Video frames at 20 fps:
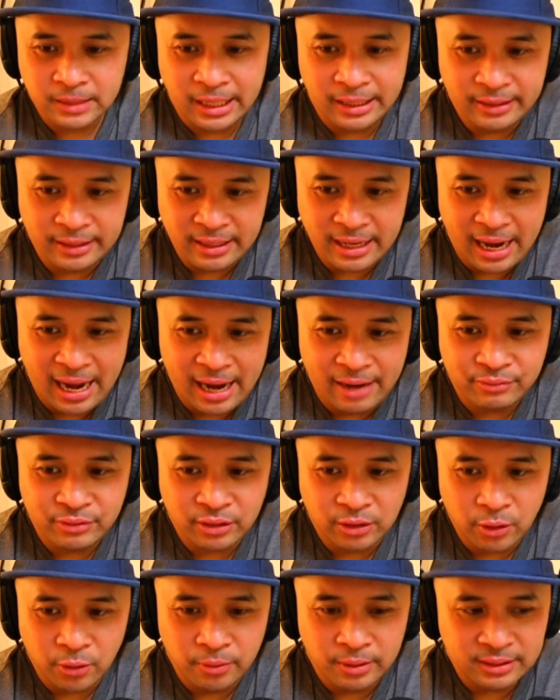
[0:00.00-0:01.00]
And then I have
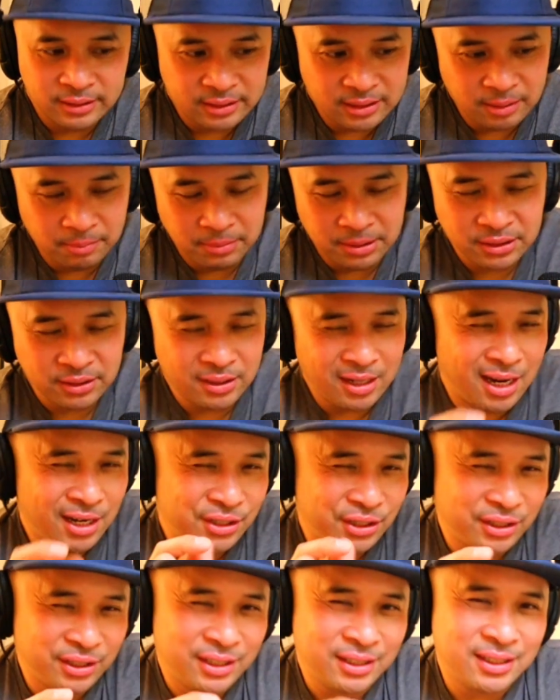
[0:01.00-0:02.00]
to go and still
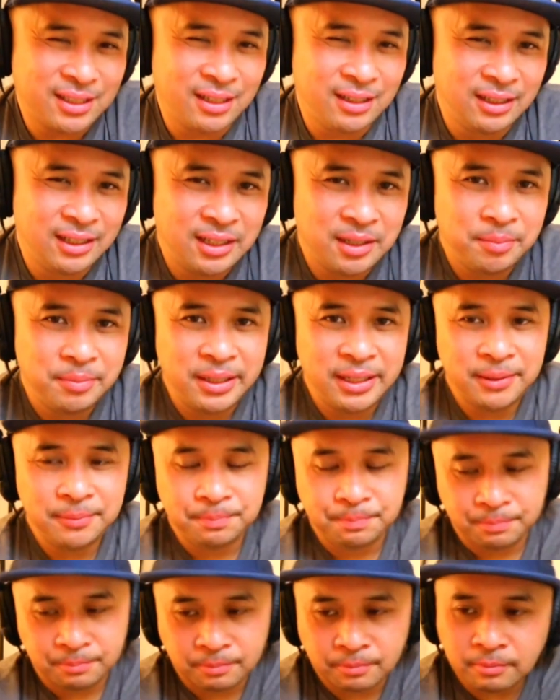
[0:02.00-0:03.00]
massage it just a little
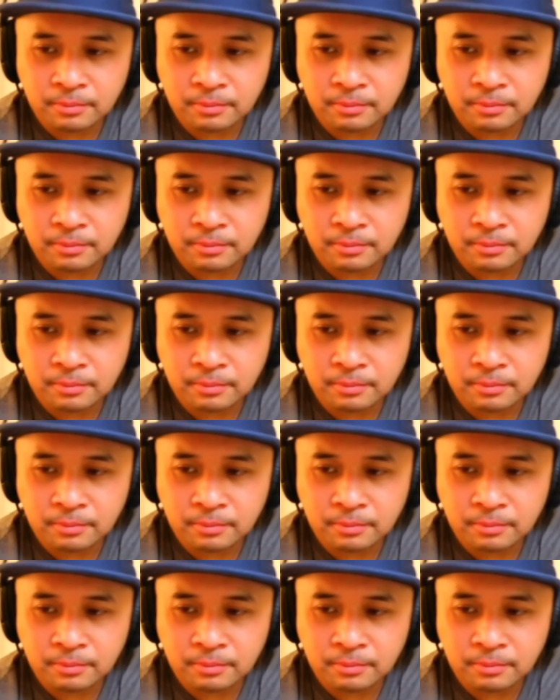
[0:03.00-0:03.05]
bit,